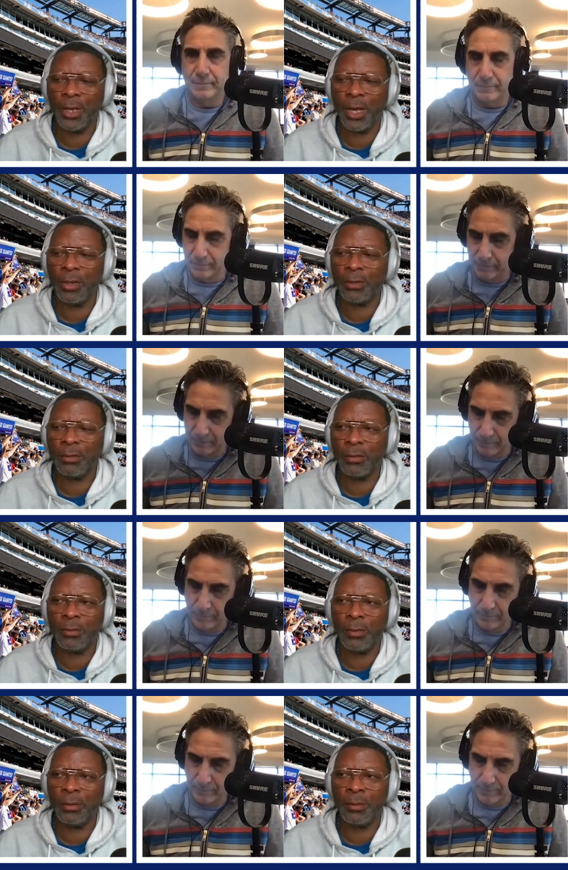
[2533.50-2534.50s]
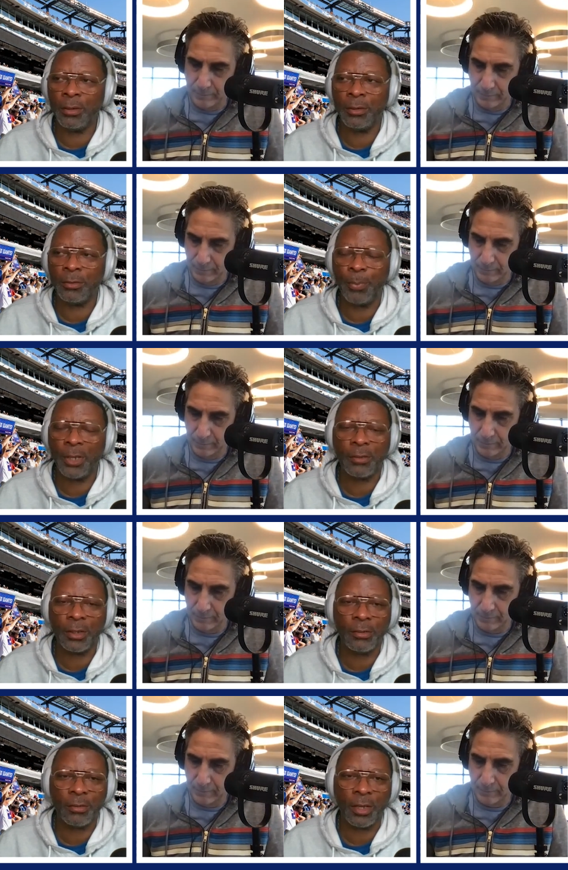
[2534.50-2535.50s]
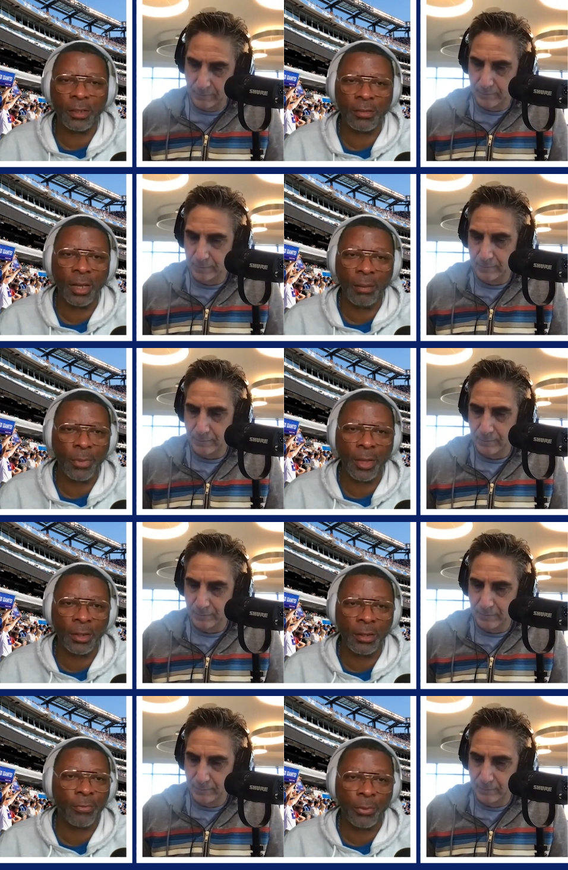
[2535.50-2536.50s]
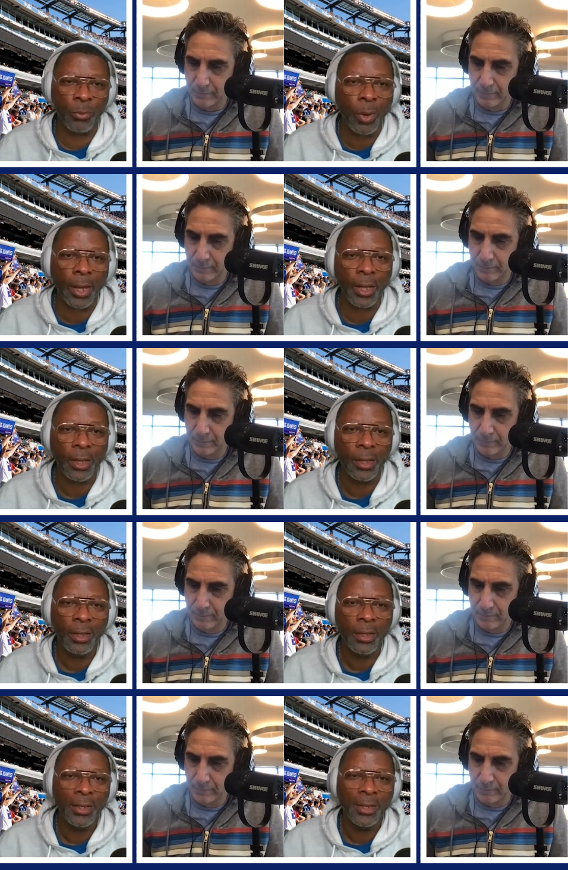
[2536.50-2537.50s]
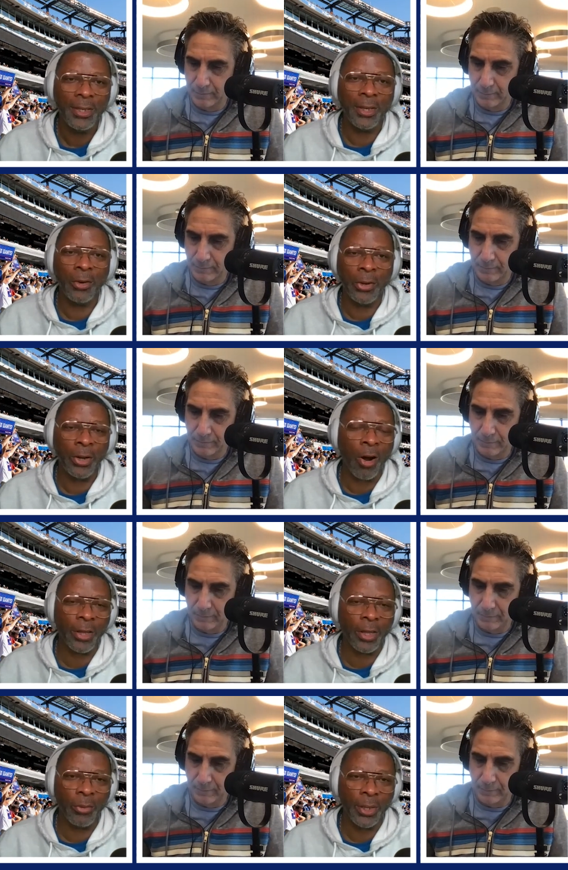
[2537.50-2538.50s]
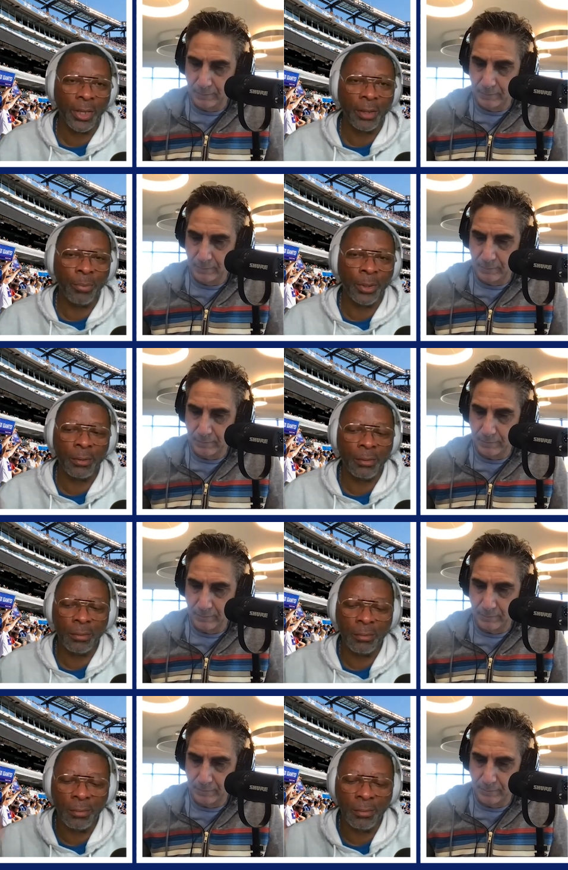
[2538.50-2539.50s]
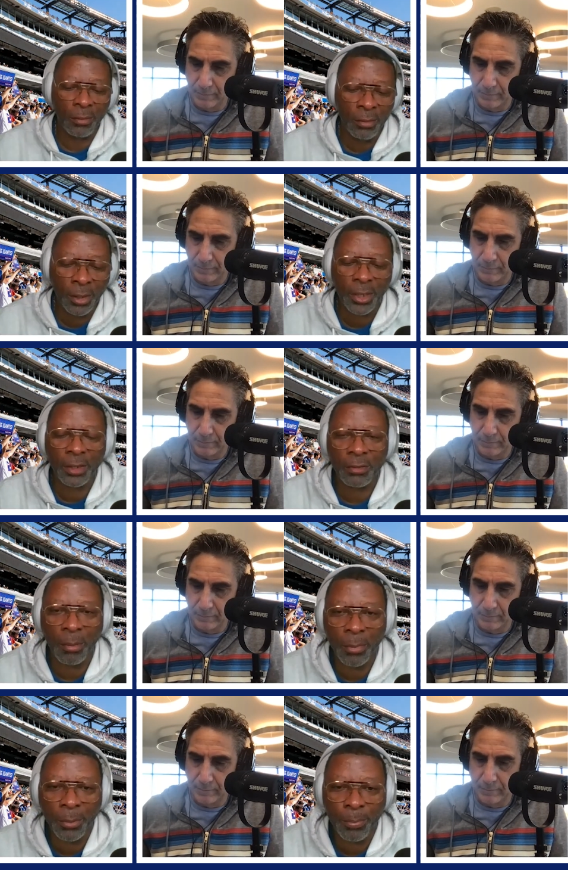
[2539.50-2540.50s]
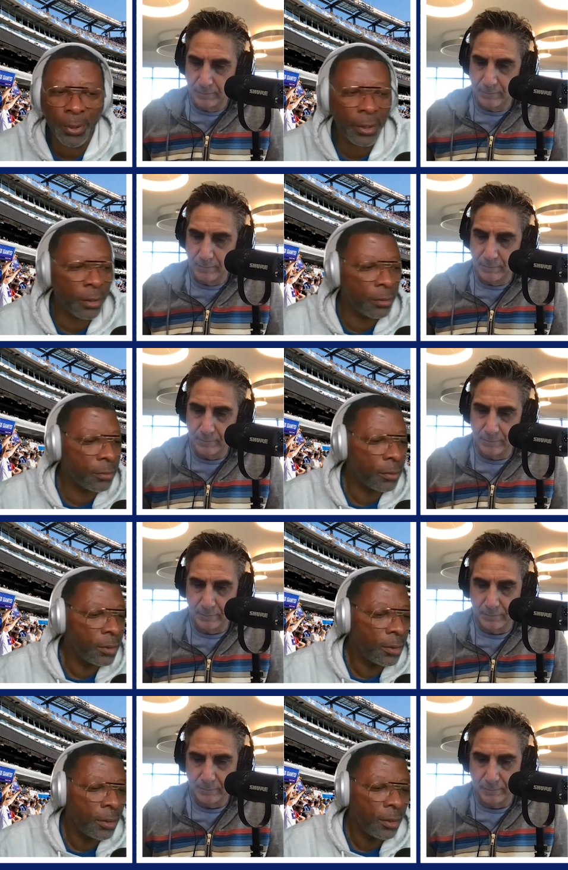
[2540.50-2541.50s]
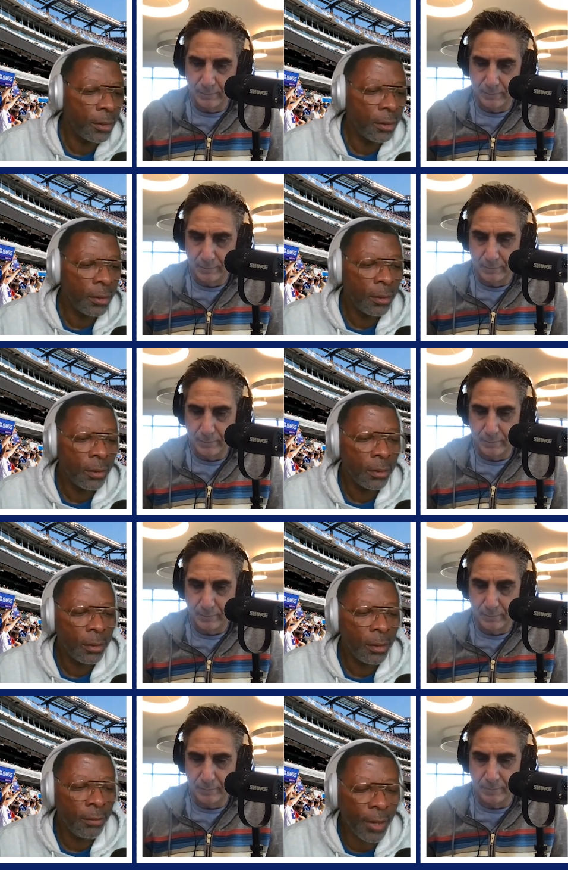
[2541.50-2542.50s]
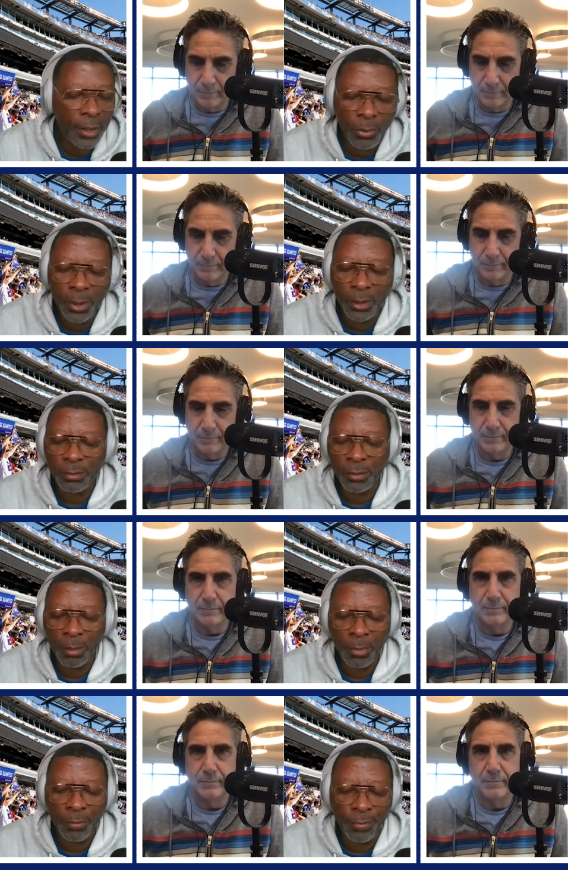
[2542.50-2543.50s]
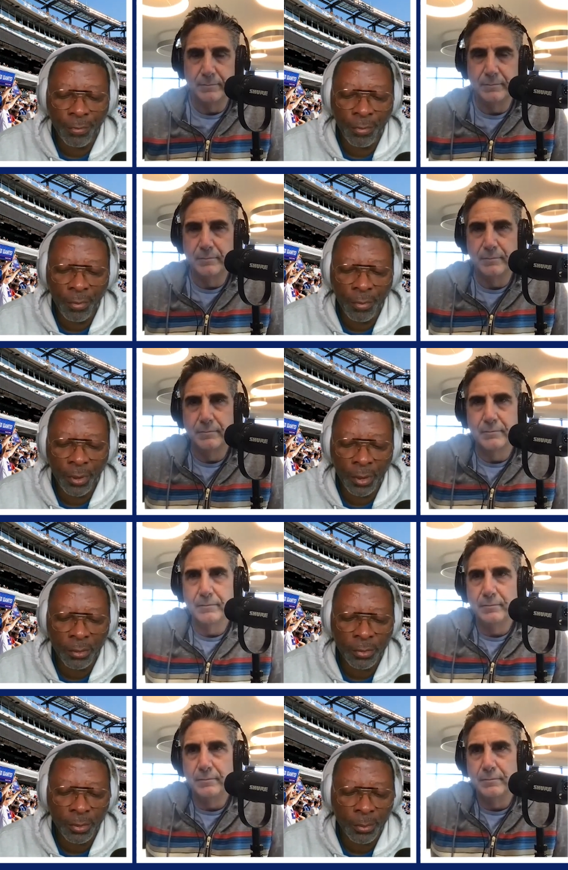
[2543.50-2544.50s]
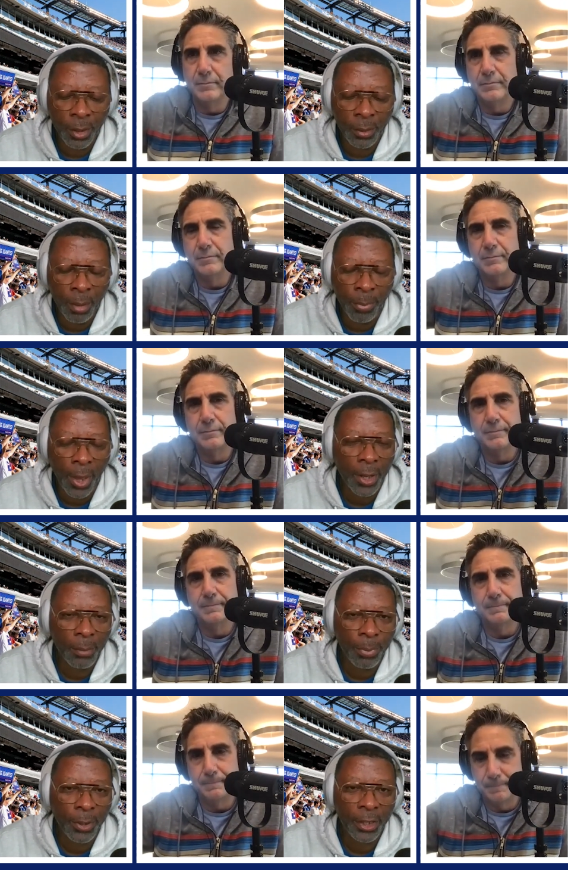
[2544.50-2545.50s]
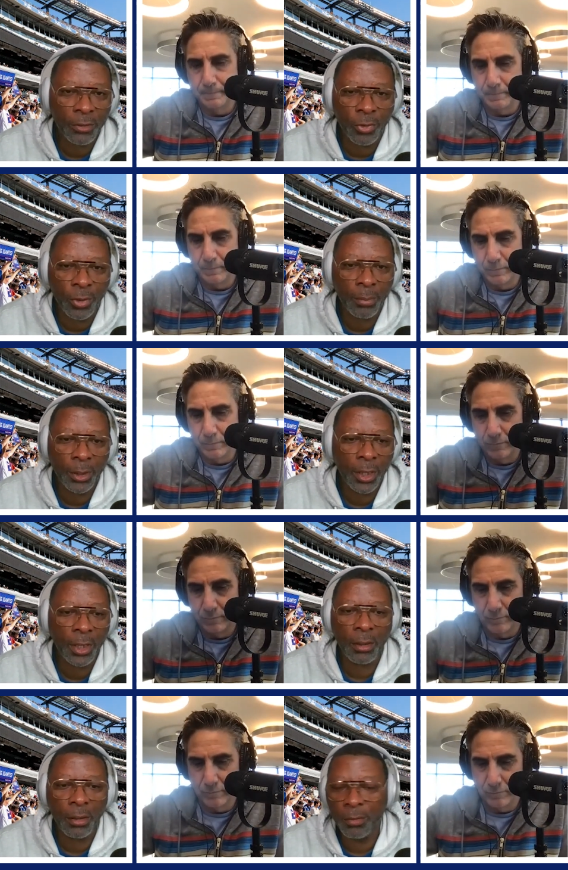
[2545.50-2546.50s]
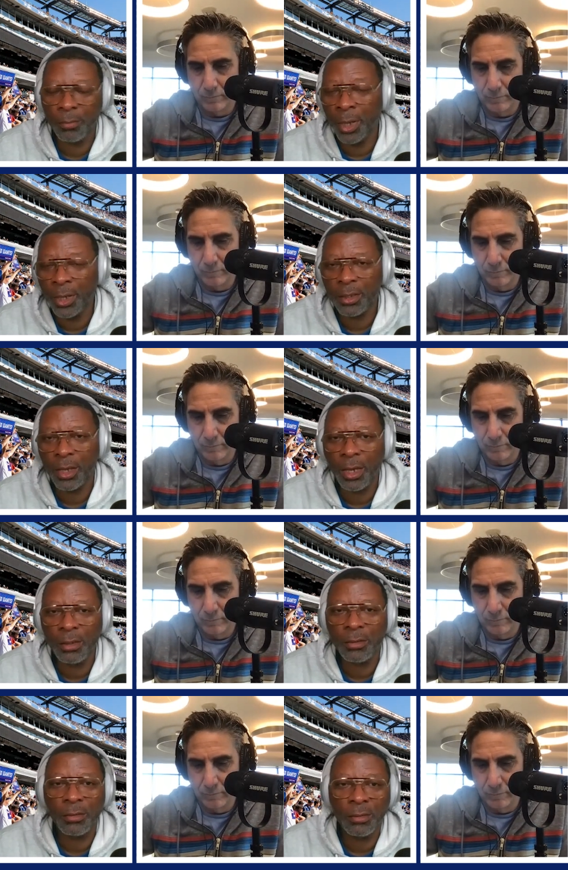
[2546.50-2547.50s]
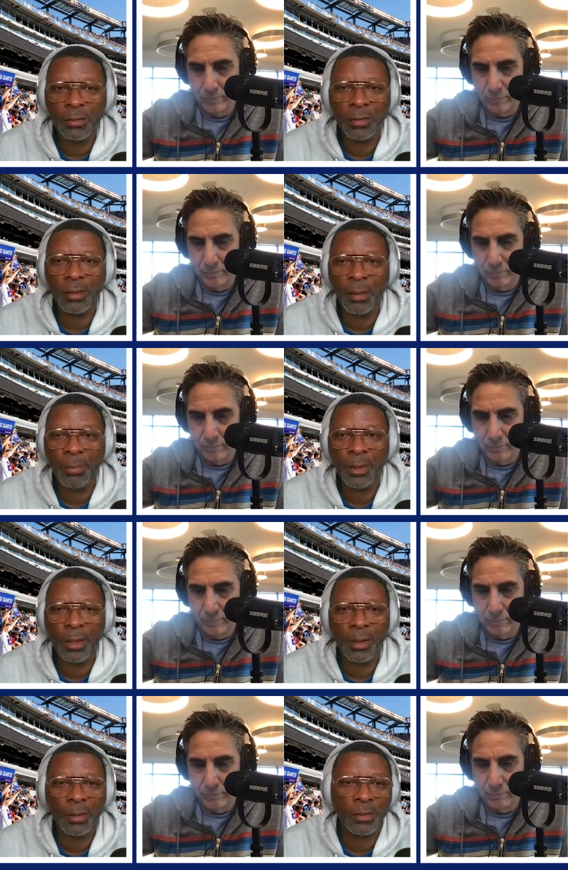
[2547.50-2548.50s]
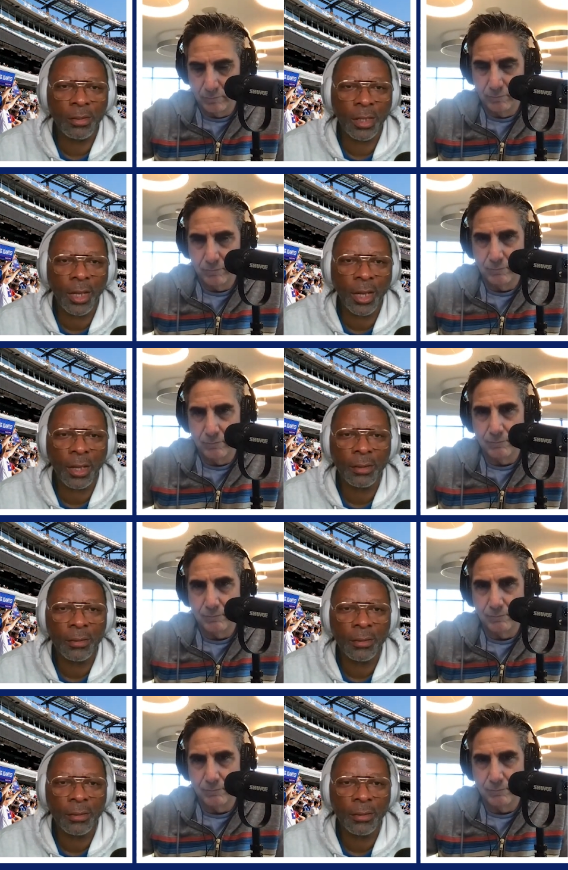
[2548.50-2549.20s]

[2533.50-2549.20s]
Speaker 1: now, it's just you're just basically saying the same thing a different way, you know, and arguing it. But look at some of the players, evaluate some of, you know, some a, a block of plays for them, and then make the case: should they be there? should they not?